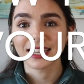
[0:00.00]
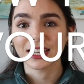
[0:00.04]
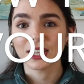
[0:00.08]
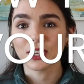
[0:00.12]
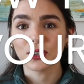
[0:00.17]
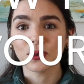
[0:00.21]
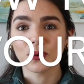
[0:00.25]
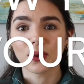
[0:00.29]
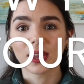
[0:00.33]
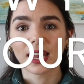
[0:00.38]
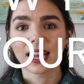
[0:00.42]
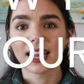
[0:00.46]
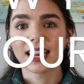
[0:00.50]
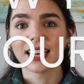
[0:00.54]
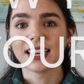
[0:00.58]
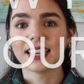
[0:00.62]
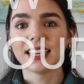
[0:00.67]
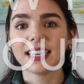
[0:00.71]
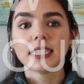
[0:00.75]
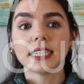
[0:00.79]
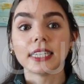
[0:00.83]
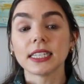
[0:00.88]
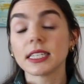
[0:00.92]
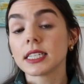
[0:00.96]
that you
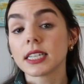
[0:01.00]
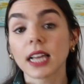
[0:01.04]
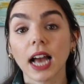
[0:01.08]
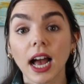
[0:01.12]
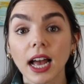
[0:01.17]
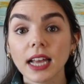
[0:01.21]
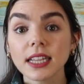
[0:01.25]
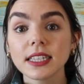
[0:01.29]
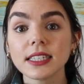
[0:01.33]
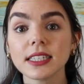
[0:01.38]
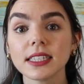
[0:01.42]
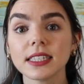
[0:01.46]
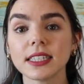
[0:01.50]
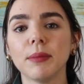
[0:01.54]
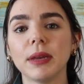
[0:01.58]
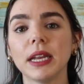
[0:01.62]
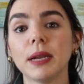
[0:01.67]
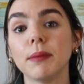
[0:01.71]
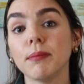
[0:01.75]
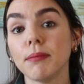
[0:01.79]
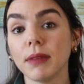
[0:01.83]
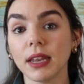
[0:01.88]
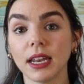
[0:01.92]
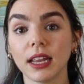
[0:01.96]
can discuss
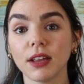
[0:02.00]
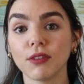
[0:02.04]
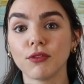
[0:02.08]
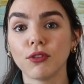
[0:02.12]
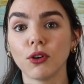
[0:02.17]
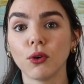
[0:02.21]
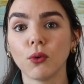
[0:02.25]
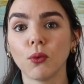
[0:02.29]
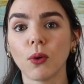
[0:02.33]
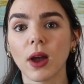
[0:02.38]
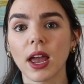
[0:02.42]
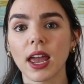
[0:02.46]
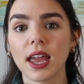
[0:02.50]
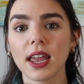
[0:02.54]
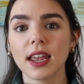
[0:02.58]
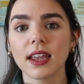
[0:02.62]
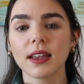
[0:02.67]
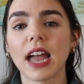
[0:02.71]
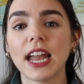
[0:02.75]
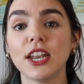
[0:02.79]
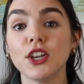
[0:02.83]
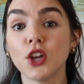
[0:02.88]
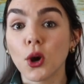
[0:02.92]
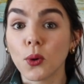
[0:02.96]
in a meaningful
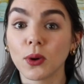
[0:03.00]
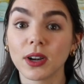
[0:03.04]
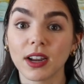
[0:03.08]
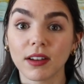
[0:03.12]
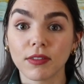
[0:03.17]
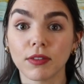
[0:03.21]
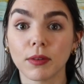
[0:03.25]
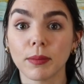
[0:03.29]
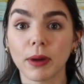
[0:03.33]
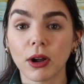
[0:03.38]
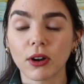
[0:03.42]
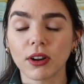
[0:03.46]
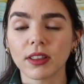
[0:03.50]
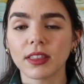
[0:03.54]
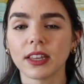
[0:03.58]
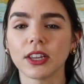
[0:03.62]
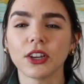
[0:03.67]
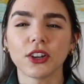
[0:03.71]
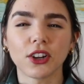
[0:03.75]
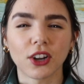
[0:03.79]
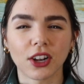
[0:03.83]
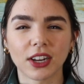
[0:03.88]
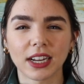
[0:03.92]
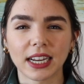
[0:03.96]
way and know enough about it that
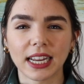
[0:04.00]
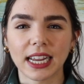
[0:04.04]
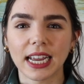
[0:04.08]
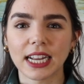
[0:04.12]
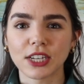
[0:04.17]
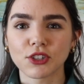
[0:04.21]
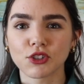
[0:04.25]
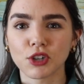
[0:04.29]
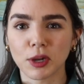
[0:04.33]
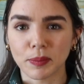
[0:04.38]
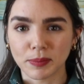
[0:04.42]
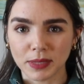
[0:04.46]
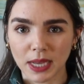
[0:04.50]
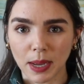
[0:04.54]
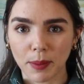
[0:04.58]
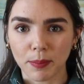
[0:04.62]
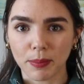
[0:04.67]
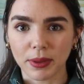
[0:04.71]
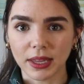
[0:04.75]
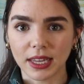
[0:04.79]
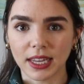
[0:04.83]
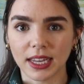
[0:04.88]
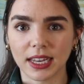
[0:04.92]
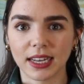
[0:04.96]
you're not going to get tripped
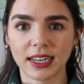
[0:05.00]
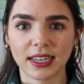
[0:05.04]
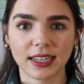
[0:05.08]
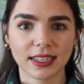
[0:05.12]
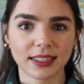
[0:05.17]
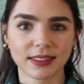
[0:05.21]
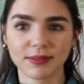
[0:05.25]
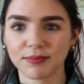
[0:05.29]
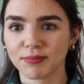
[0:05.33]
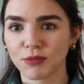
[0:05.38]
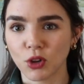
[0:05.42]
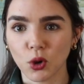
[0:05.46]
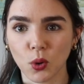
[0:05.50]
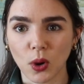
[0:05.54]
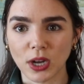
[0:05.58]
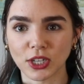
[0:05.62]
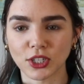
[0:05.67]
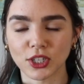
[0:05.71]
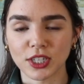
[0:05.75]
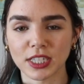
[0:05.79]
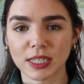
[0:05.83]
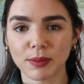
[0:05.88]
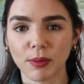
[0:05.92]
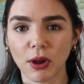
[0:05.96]
up in
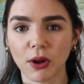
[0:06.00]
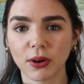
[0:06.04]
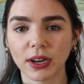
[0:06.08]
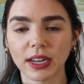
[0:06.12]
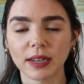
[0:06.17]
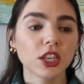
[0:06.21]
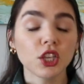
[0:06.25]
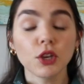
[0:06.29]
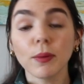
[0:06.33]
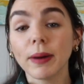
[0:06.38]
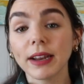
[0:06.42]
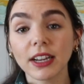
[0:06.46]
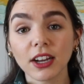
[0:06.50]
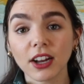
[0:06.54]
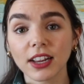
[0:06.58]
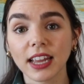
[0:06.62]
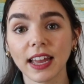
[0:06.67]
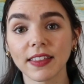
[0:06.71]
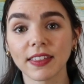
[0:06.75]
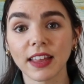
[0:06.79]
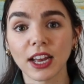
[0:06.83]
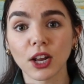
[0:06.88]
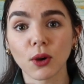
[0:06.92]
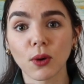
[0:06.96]
questions about it. You might not
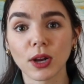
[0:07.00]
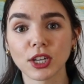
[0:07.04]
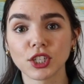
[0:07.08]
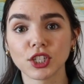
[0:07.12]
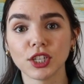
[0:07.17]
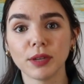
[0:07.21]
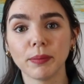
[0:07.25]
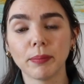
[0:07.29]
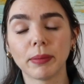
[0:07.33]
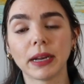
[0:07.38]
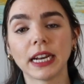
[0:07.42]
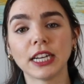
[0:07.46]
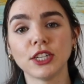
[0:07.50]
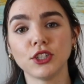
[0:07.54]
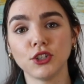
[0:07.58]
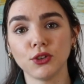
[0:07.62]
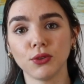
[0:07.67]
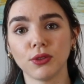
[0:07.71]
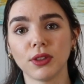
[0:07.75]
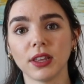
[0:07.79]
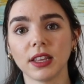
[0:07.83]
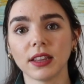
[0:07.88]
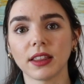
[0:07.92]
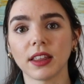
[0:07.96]
get that question, but I
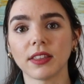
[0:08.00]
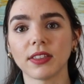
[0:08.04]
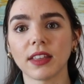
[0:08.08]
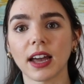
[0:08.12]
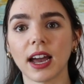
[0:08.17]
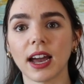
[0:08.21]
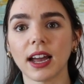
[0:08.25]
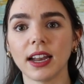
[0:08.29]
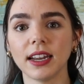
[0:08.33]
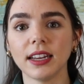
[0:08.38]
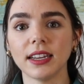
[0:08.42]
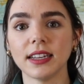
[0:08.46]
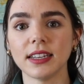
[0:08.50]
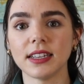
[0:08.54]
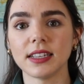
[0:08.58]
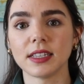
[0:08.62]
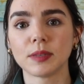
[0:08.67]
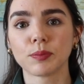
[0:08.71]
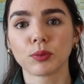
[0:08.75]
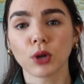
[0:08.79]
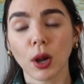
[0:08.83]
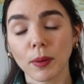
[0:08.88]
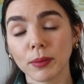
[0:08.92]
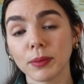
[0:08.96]
do think that that
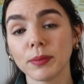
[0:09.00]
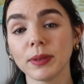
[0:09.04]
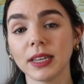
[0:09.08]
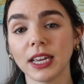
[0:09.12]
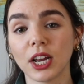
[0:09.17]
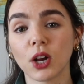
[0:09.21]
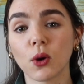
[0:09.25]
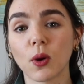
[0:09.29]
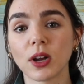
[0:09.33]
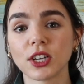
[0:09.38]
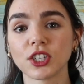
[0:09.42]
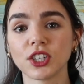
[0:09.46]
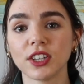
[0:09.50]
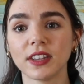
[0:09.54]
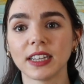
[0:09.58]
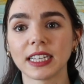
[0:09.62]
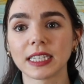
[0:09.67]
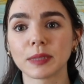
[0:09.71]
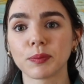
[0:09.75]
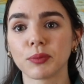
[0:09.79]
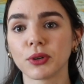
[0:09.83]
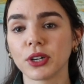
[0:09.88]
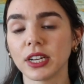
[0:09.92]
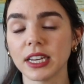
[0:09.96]
is probably a question
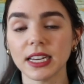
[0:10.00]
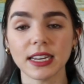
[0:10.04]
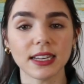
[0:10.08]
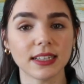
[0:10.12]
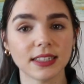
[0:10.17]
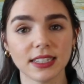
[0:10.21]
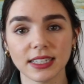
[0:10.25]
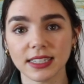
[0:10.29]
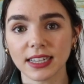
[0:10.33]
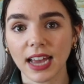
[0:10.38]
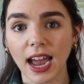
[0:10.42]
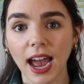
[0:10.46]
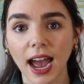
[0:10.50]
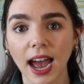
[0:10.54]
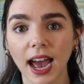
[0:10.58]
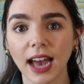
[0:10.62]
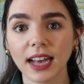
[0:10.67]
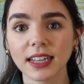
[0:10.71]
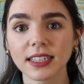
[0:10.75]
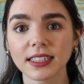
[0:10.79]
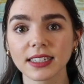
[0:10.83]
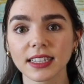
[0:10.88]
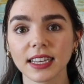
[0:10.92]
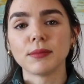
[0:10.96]
that's pretty easy to
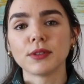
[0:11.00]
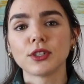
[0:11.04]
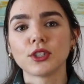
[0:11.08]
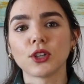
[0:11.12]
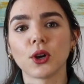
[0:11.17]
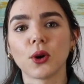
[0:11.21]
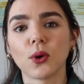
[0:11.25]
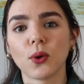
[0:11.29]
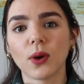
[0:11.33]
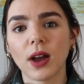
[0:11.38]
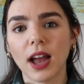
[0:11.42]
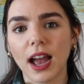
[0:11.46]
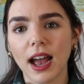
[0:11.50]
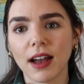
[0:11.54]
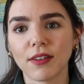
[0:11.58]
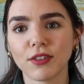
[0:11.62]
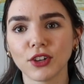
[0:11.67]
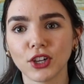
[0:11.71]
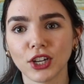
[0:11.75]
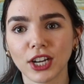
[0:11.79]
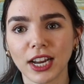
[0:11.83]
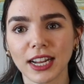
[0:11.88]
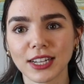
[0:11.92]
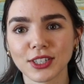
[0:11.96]
ask, so have
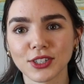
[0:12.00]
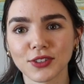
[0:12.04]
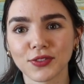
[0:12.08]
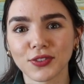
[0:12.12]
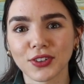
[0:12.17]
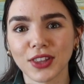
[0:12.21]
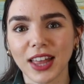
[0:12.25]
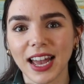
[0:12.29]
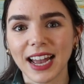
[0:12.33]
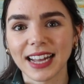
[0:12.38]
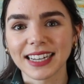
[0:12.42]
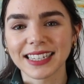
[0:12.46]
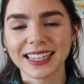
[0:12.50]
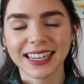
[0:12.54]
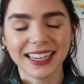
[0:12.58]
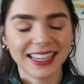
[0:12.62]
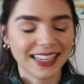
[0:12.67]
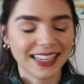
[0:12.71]
a good answer for that.